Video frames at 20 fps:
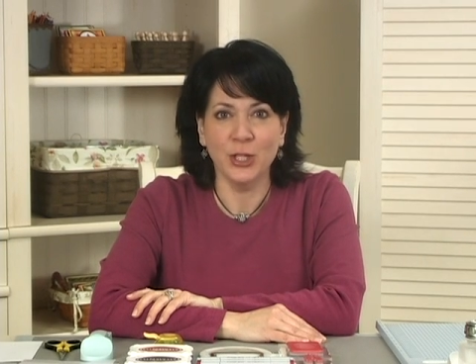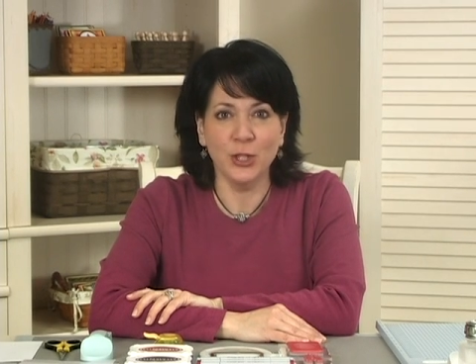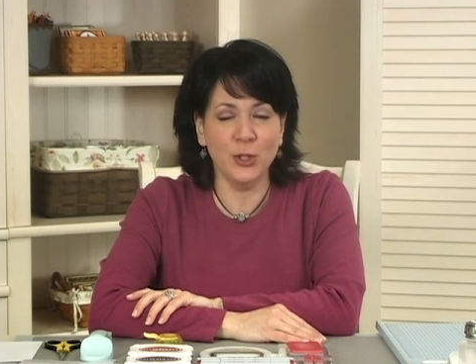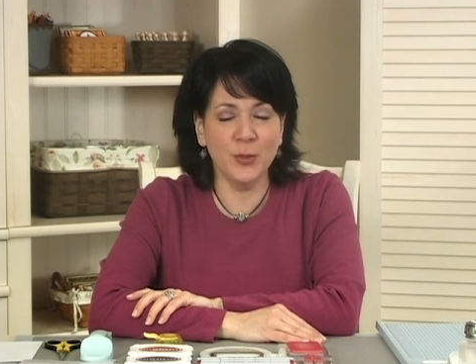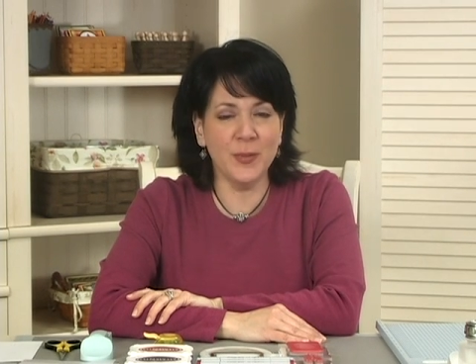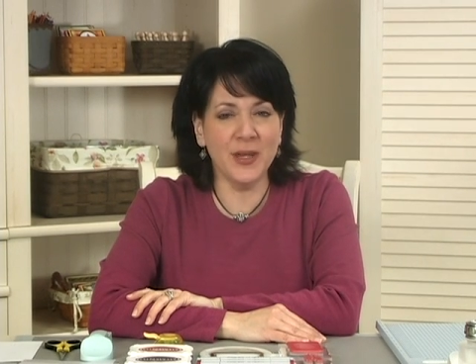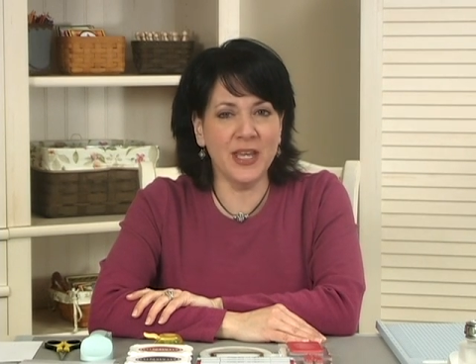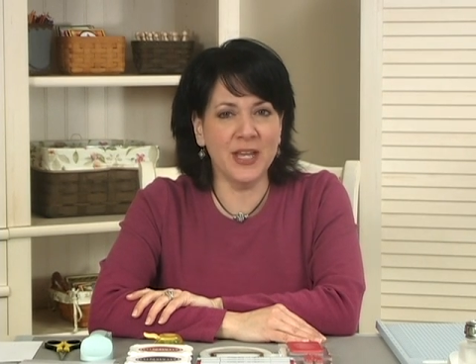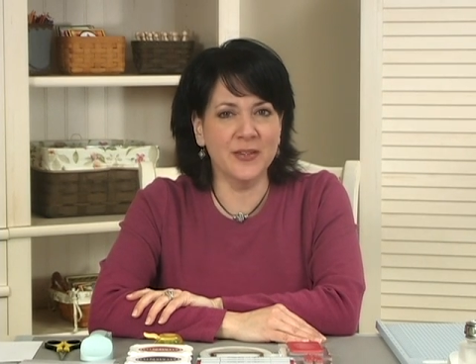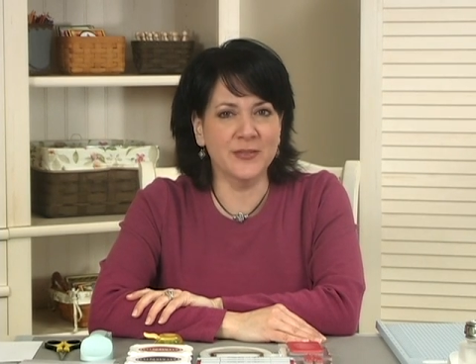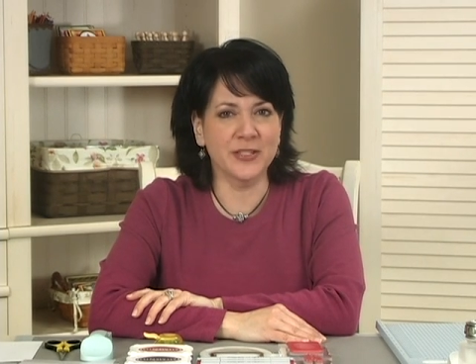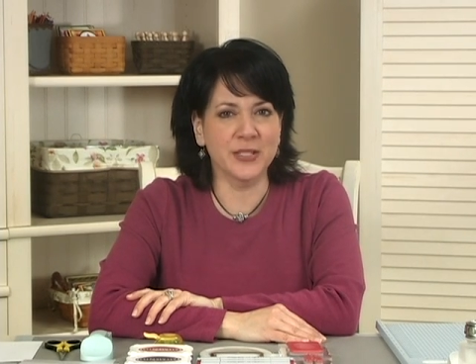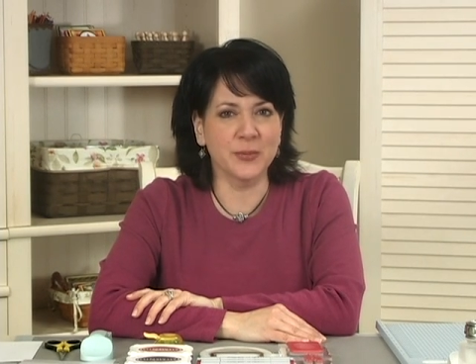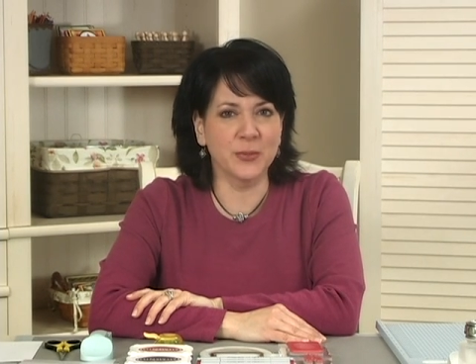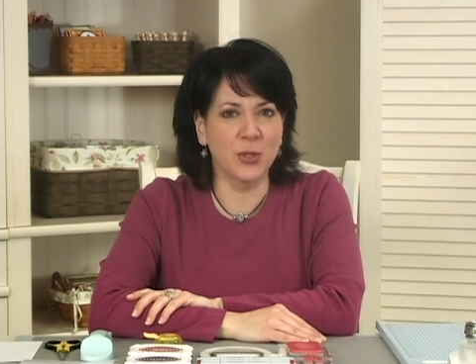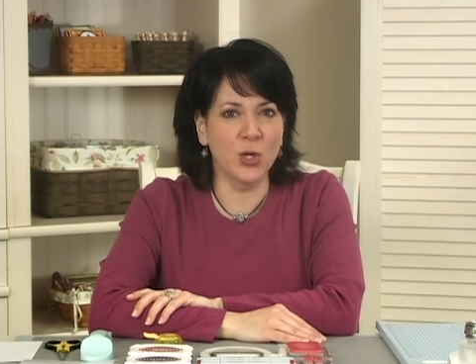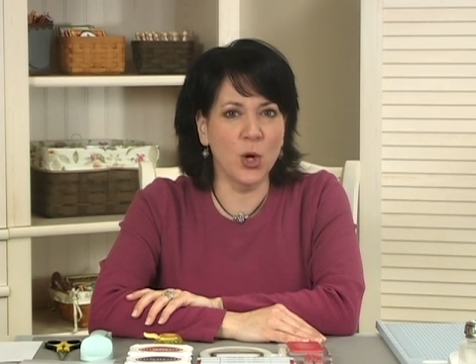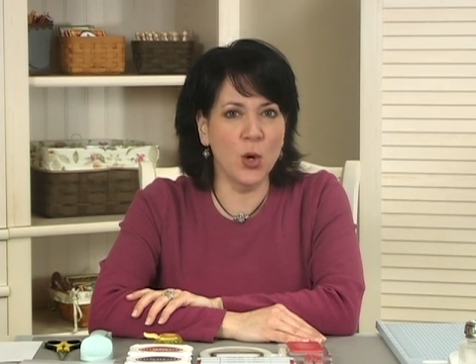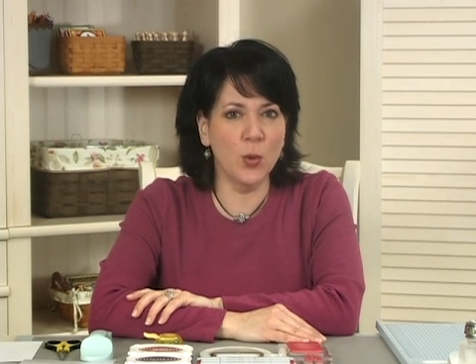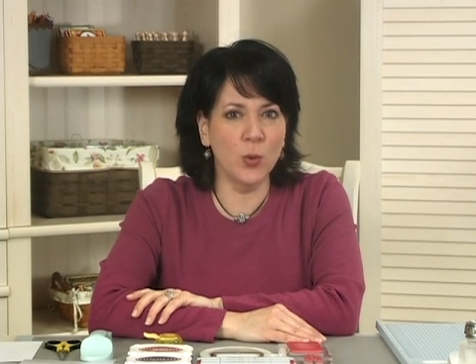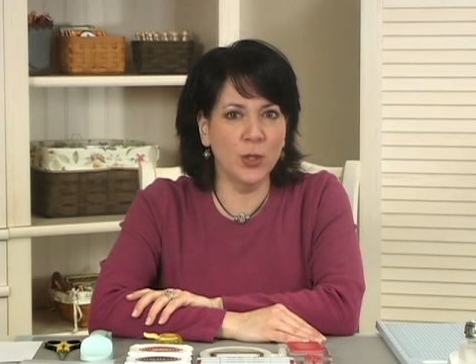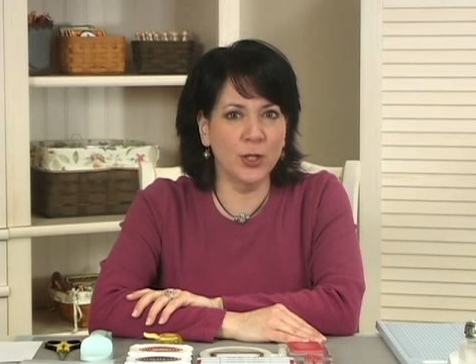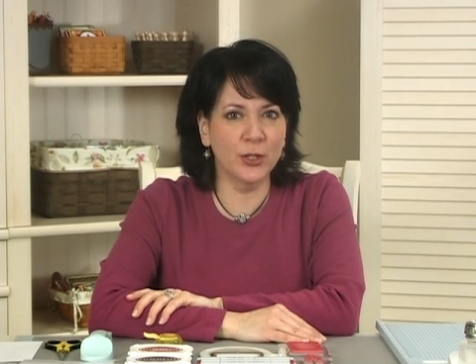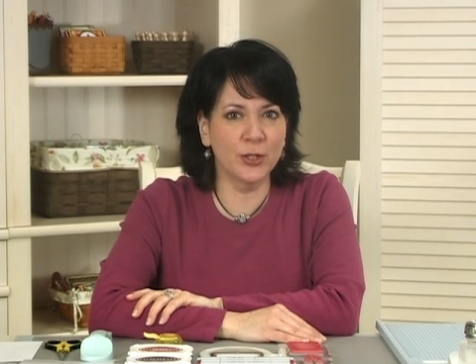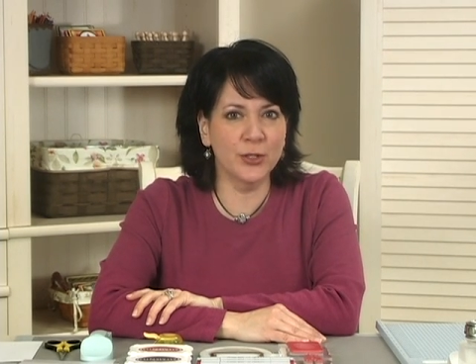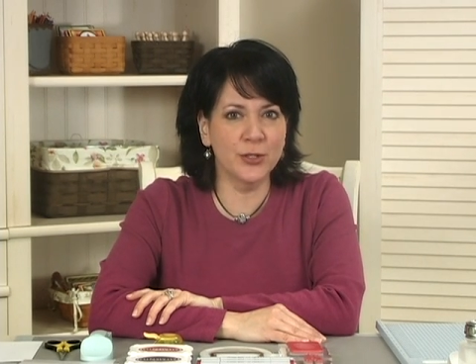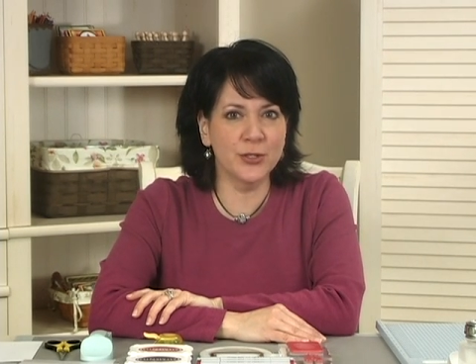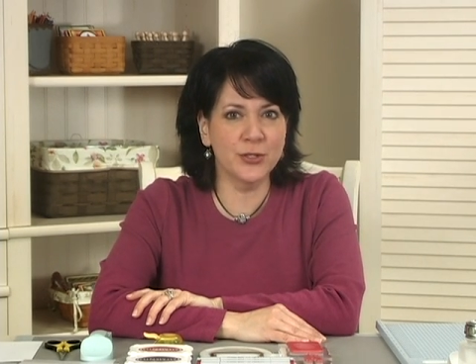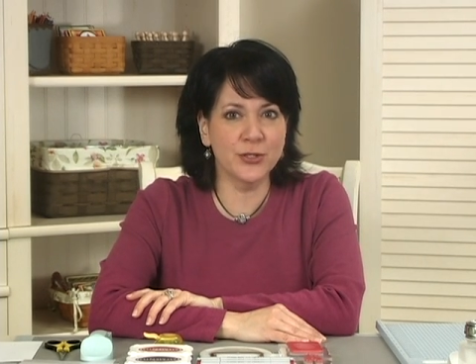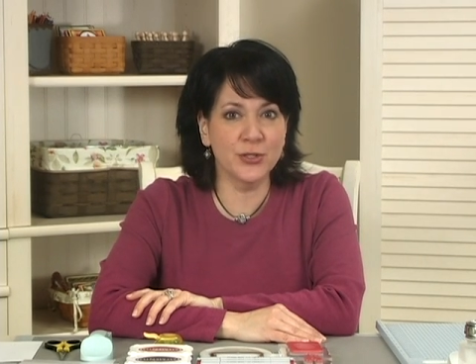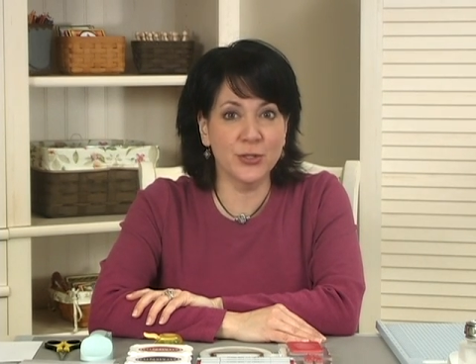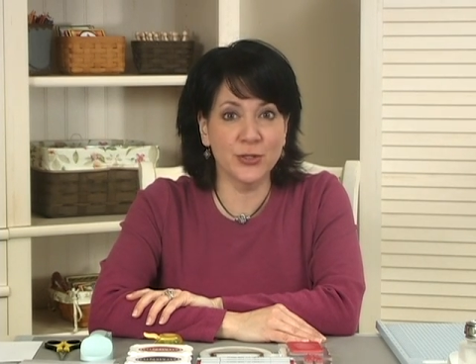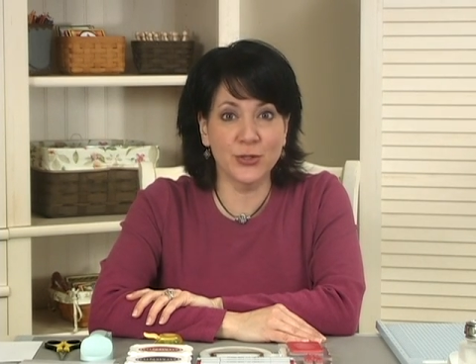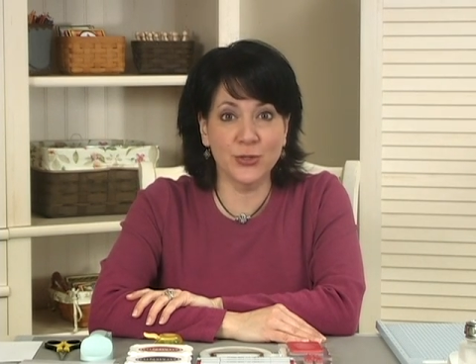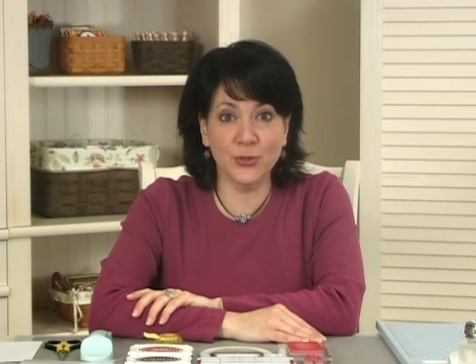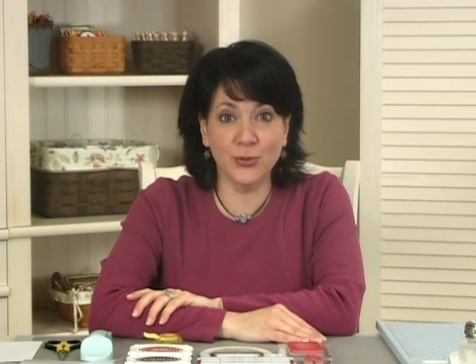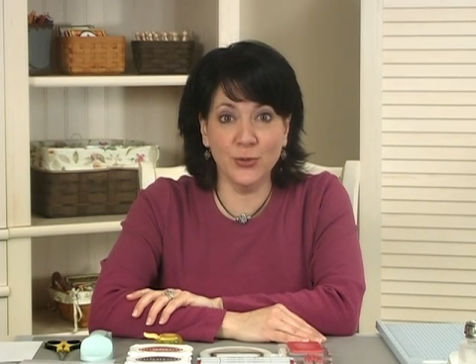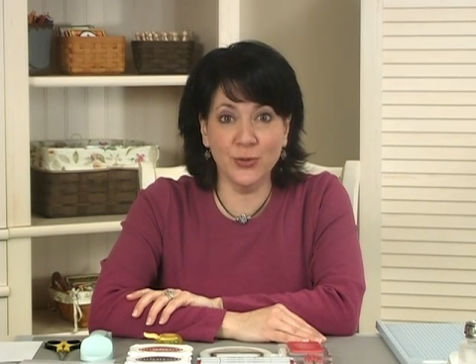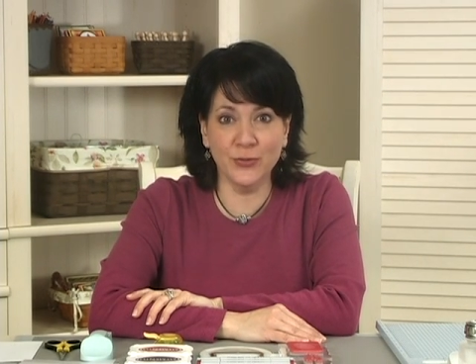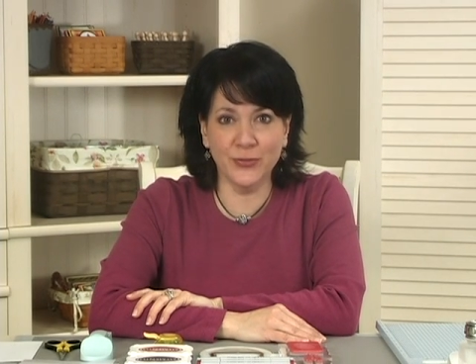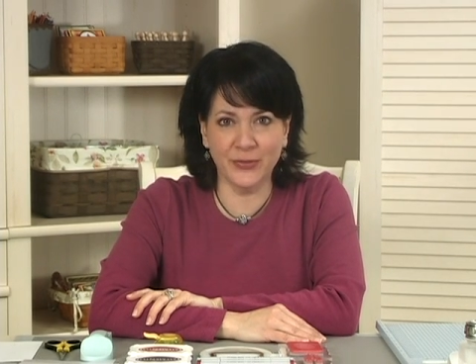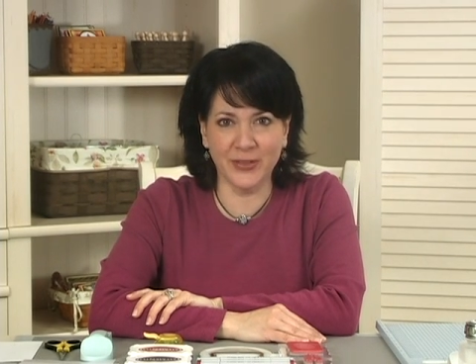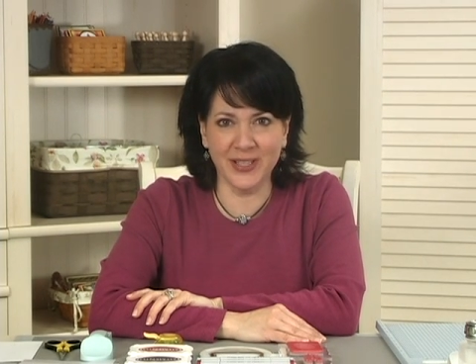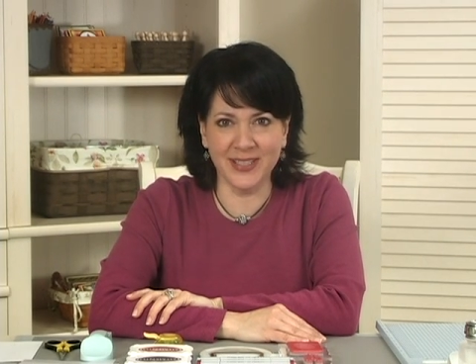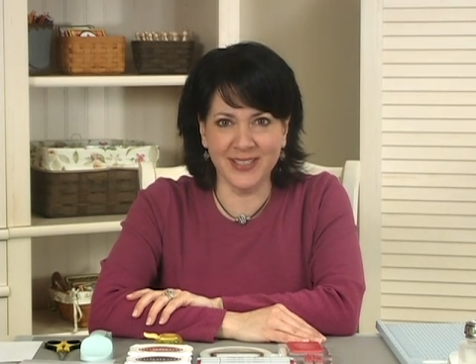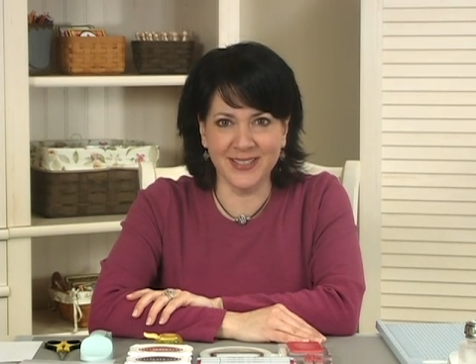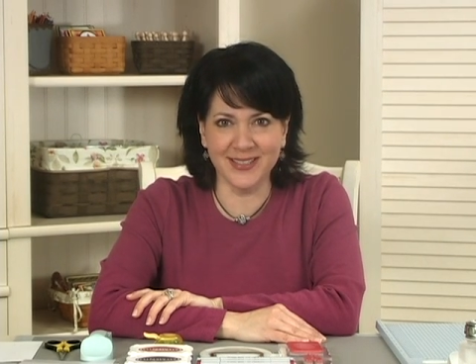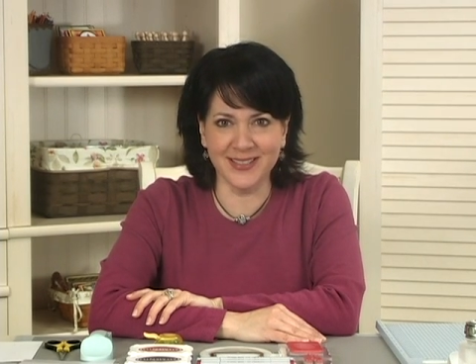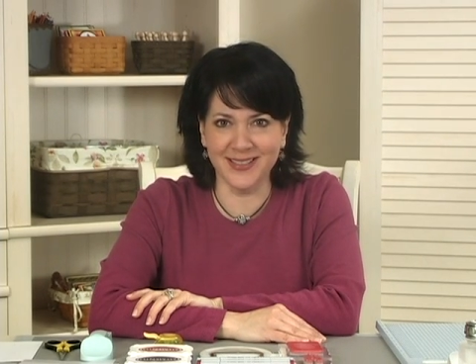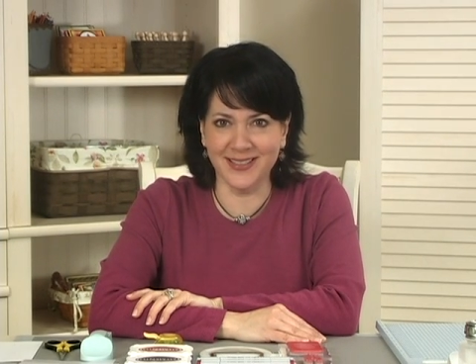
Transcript: you may have some coworkers, school friends,